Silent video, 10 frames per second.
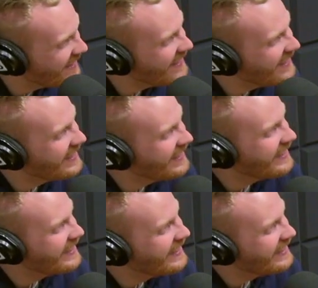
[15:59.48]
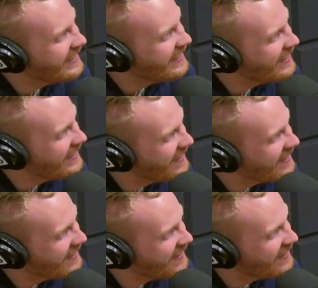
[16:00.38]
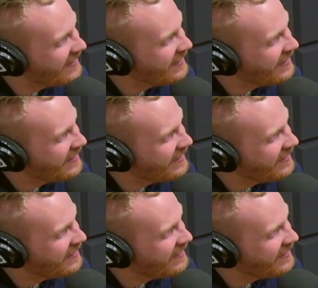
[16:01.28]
[no speech]